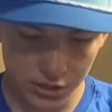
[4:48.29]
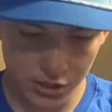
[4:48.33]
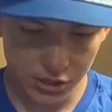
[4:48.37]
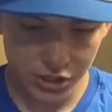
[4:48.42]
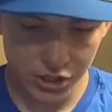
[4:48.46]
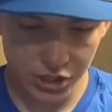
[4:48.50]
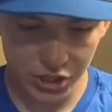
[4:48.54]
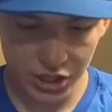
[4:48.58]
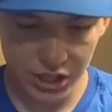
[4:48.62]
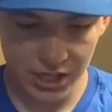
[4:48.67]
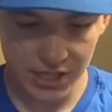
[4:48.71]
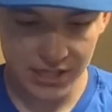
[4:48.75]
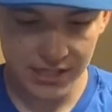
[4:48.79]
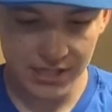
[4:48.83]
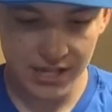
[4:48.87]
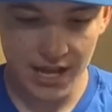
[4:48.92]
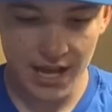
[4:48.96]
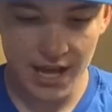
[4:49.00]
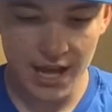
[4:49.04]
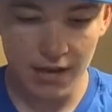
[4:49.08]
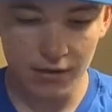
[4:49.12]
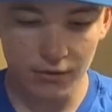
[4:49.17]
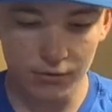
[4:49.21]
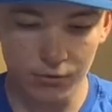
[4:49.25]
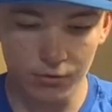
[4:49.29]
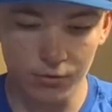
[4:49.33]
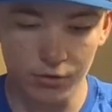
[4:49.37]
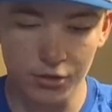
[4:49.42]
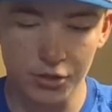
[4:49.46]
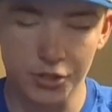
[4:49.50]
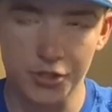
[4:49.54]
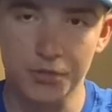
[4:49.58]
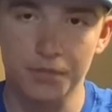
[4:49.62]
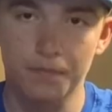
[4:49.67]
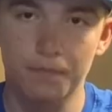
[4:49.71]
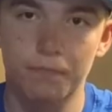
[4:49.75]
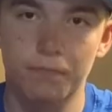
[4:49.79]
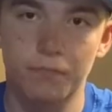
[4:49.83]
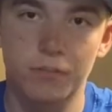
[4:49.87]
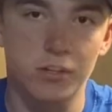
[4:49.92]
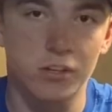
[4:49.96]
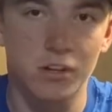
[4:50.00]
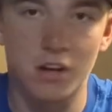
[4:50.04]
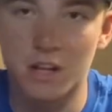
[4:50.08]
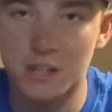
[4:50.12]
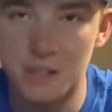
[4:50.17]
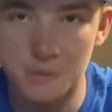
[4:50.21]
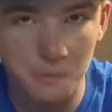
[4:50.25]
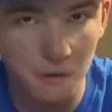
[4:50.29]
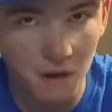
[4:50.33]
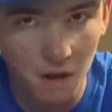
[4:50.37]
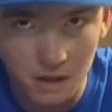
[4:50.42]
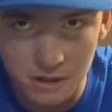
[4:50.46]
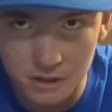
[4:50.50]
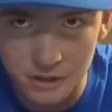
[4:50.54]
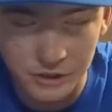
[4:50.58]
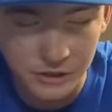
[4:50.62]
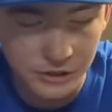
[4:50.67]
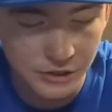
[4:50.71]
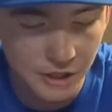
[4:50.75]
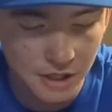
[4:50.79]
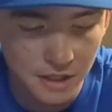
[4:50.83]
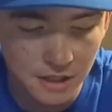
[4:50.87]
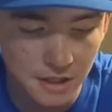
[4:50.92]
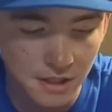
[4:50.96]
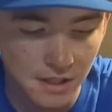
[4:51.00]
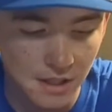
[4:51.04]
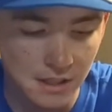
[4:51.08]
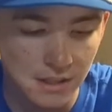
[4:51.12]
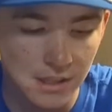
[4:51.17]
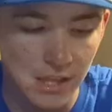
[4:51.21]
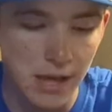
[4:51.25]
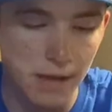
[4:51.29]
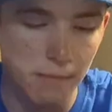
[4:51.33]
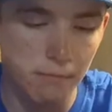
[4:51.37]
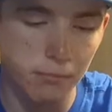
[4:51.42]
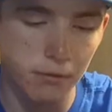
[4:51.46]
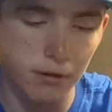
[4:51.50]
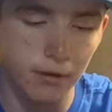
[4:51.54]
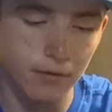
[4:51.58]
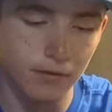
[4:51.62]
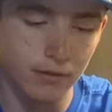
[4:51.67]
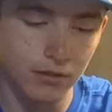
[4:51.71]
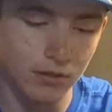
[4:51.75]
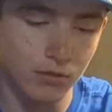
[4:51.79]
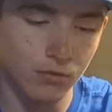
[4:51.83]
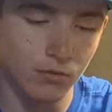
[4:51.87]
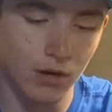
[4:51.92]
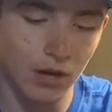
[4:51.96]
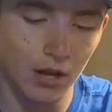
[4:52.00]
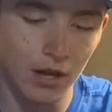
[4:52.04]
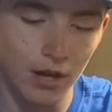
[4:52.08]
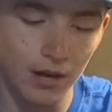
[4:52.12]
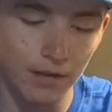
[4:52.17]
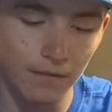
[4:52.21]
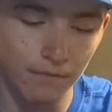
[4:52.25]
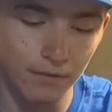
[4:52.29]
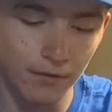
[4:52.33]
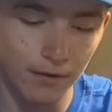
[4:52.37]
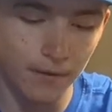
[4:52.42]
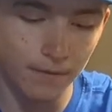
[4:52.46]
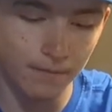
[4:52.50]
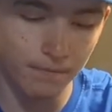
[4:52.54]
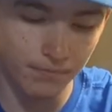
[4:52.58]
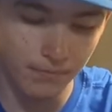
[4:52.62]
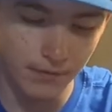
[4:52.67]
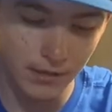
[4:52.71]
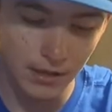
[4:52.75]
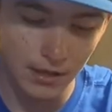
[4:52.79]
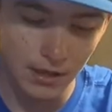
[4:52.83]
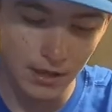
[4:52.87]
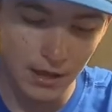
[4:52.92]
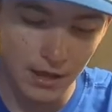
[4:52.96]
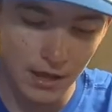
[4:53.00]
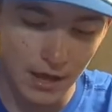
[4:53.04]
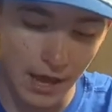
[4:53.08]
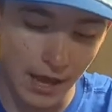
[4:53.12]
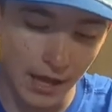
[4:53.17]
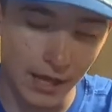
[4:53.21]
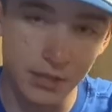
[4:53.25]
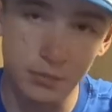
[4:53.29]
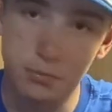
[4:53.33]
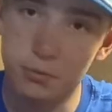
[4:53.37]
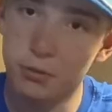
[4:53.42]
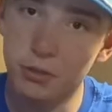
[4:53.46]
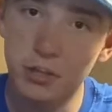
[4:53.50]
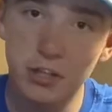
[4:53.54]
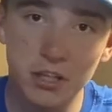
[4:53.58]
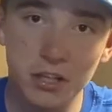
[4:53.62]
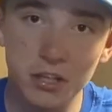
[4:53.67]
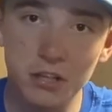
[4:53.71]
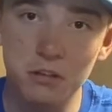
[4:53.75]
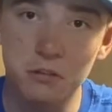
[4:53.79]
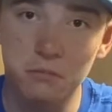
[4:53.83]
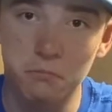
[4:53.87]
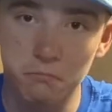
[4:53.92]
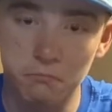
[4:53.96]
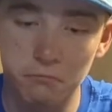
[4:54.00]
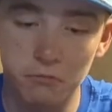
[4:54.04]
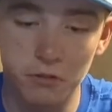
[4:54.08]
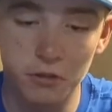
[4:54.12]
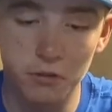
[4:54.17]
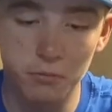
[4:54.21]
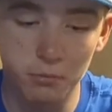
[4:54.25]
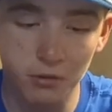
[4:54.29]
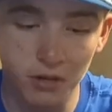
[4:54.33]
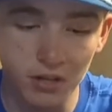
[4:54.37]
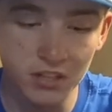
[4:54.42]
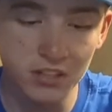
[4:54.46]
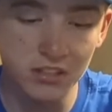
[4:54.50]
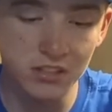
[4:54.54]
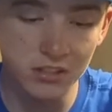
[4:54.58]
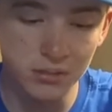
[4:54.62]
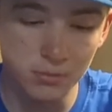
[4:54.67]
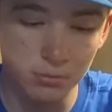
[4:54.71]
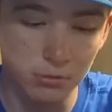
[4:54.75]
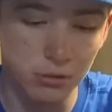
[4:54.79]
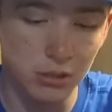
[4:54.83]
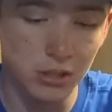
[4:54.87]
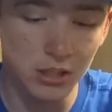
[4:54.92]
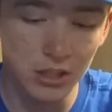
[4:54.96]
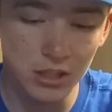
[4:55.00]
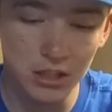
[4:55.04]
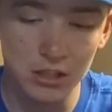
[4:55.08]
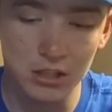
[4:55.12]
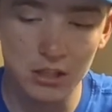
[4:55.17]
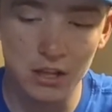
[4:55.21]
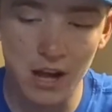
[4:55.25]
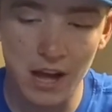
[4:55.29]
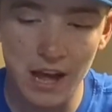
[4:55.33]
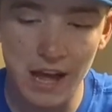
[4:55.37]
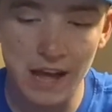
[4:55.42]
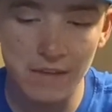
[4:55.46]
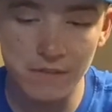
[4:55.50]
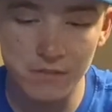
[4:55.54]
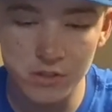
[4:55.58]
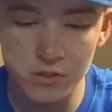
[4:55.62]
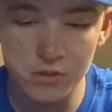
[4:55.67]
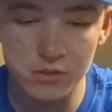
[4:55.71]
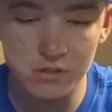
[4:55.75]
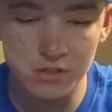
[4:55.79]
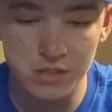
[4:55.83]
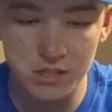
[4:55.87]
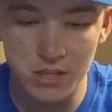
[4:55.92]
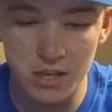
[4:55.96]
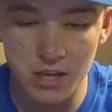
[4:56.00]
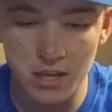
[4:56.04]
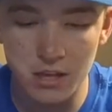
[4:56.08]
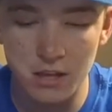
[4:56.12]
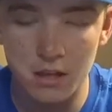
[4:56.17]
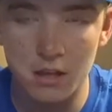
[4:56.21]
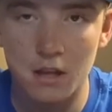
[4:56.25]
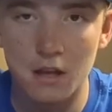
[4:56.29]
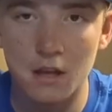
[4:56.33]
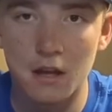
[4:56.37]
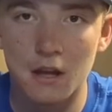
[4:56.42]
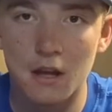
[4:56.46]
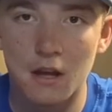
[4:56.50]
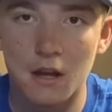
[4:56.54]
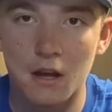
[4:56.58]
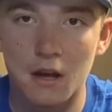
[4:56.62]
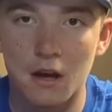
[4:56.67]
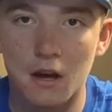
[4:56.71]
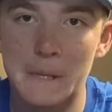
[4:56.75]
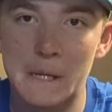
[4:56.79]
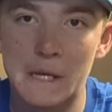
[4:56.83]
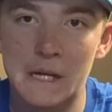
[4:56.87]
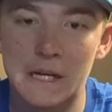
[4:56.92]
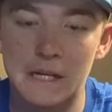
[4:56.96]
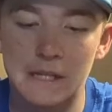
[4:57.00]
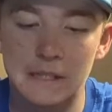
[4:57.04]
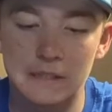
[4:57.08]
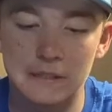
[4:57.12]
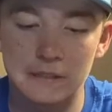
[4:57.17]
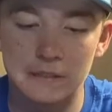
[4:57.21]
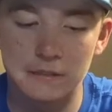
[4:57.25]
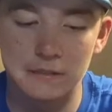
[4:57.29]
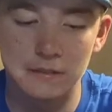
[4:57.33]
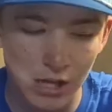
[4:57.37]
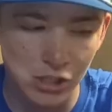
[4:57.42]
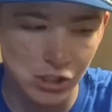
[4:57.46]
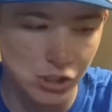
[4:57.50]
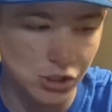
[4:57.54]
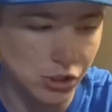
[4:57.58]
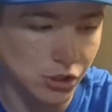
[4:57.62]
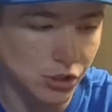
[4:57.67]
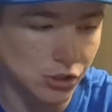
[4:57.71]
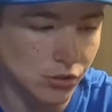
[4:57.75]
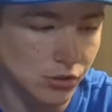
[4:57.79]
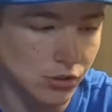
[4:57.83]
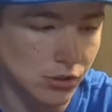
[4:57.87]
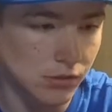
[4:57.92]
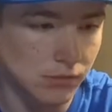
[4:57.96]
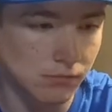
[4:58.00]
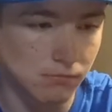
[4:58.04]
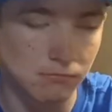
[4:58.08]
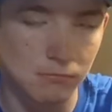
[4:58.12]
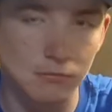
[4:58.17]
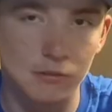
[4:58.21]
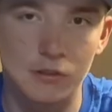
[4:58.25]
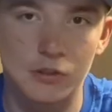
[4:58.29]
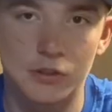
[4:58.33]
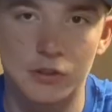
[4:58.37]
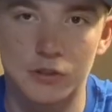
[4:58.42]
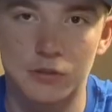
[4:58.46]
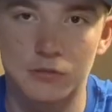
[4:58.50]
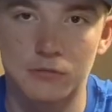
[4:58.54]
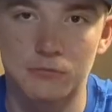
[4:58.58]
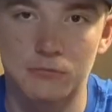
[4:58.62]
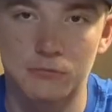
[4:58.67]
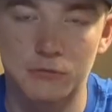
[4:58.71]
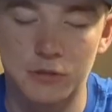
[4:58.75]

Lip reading: GSI Outdoors. They're not sponsors or anything like that, but this is where I got them from. And it's pretty good. For the price, it's pretty good. I haven't used it yet, but I should use it soon.